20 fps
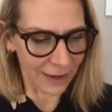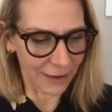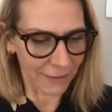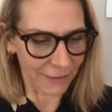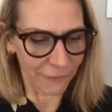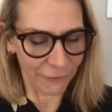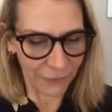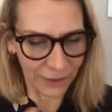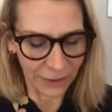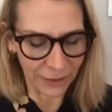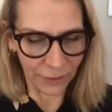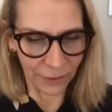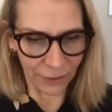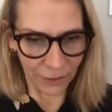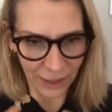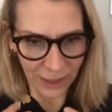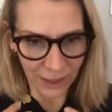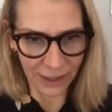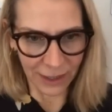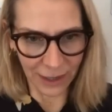feel
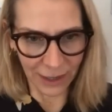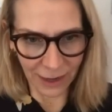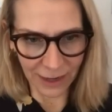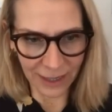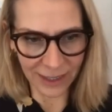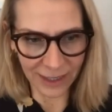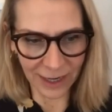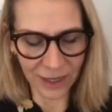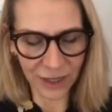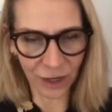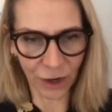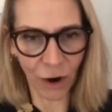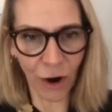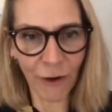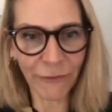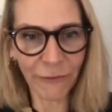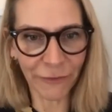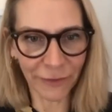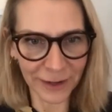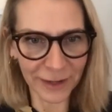a sense of
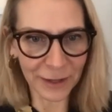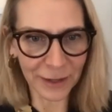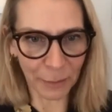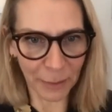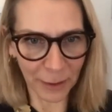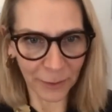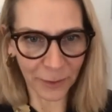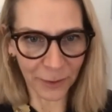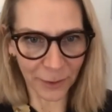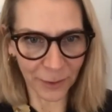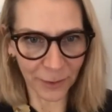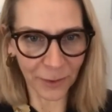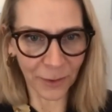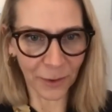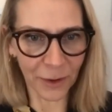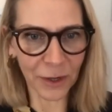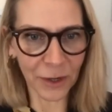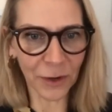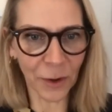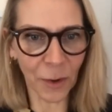confidence about it. Or,
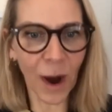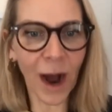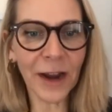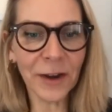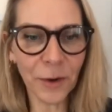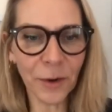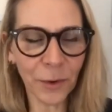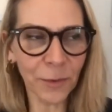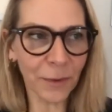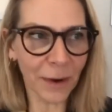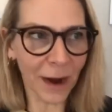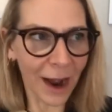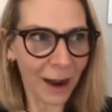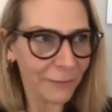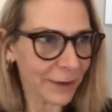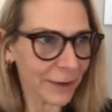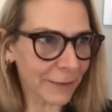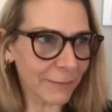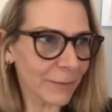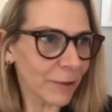you know, I know,
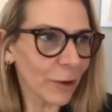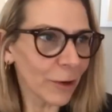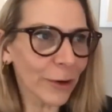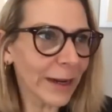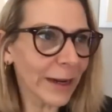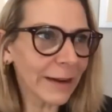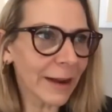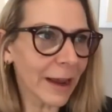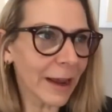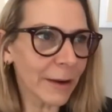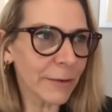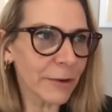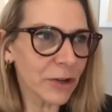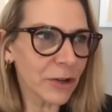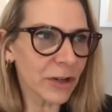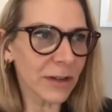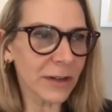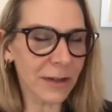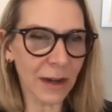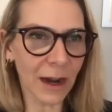learning
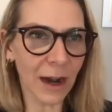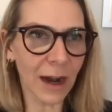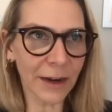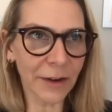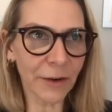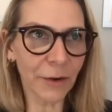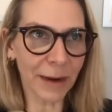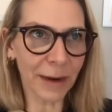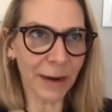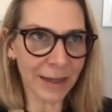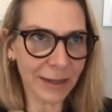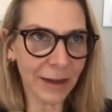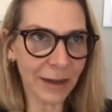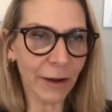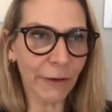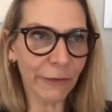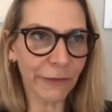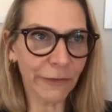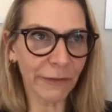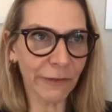languages, I know
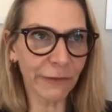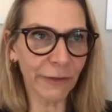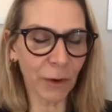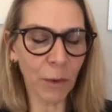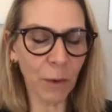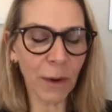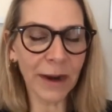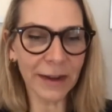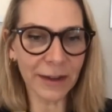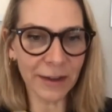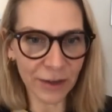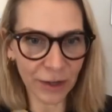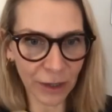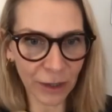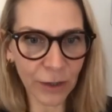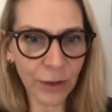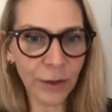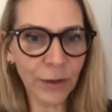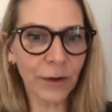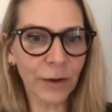myself, I feel quite
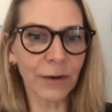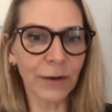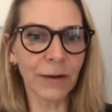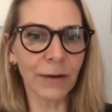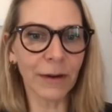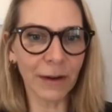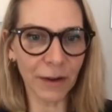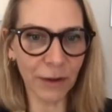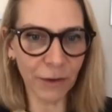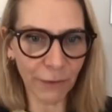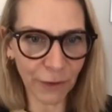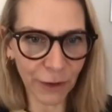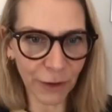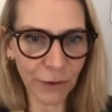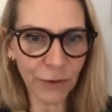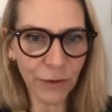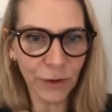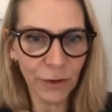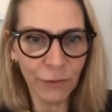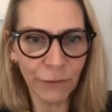insecure.
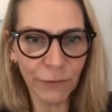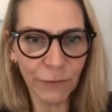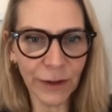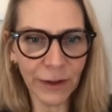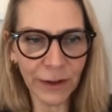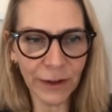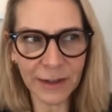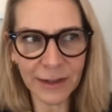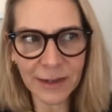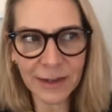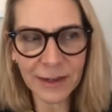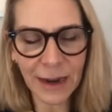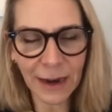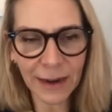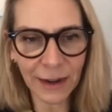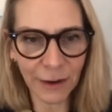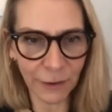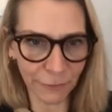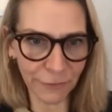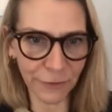You feel
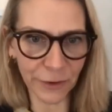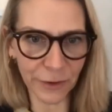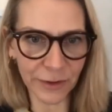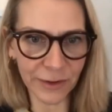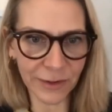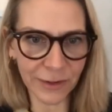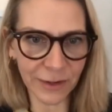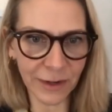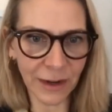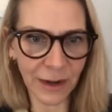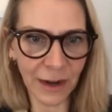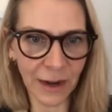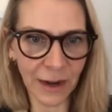unsteady at first.